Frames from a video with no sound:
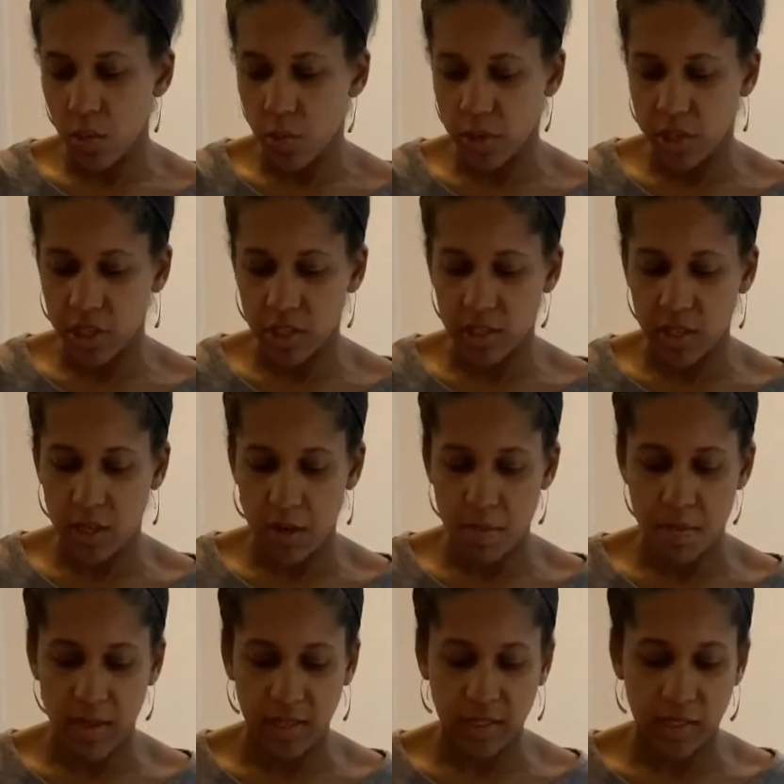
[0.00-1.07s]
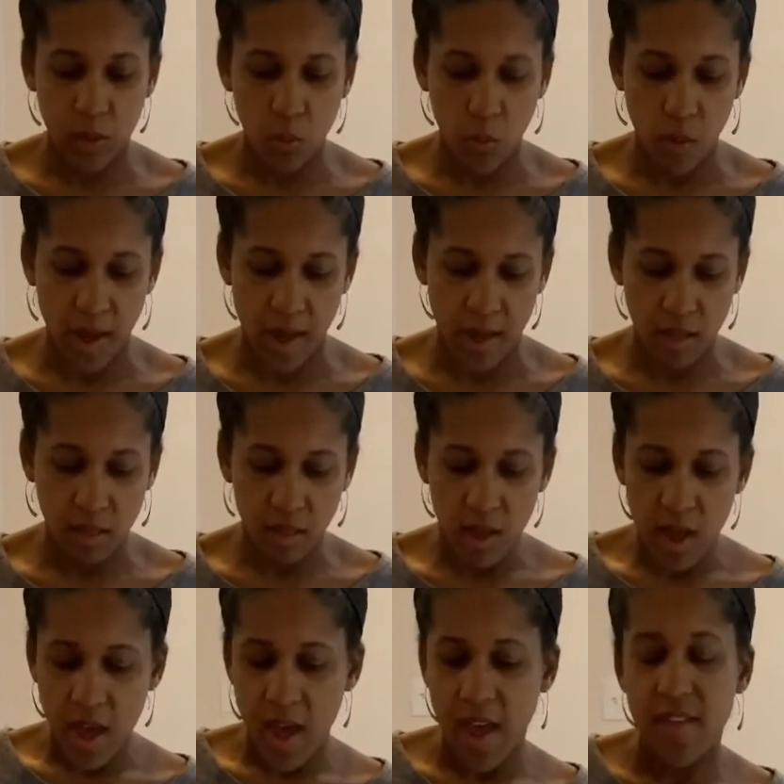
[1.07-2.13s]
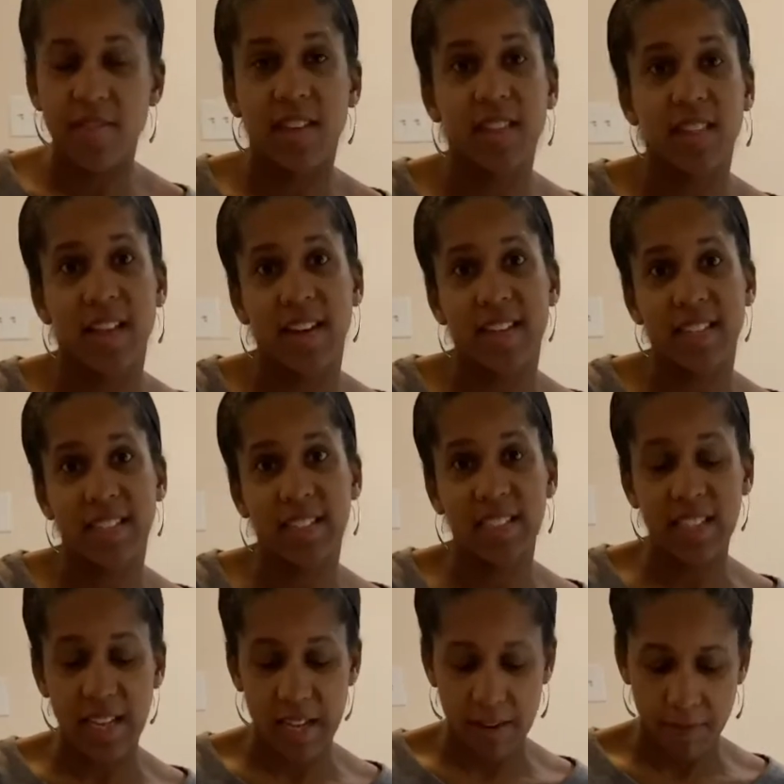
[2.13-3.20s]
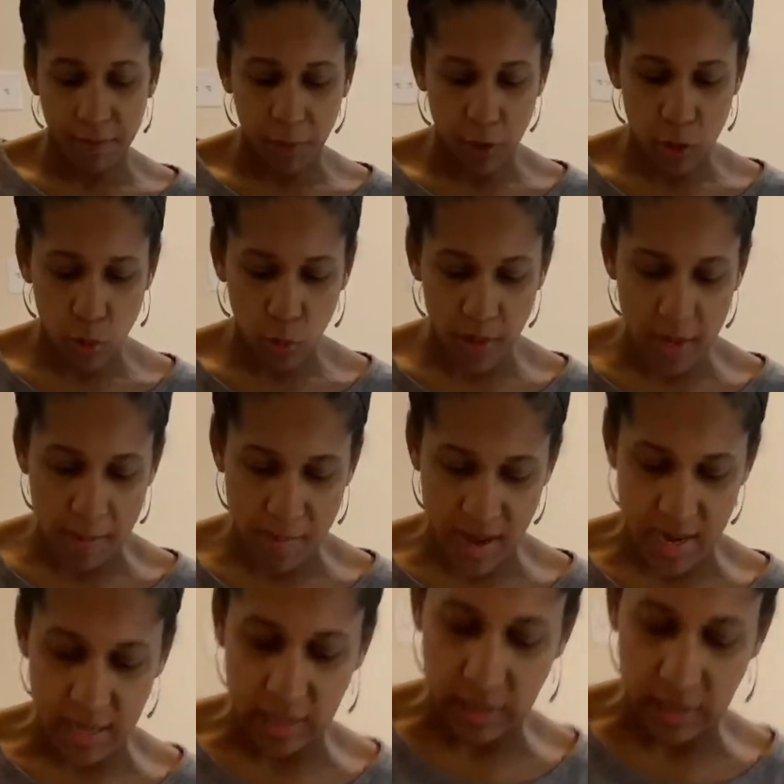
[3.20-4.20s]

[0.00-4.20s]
we're just going to mix it well and then let it sit for 20 minutes.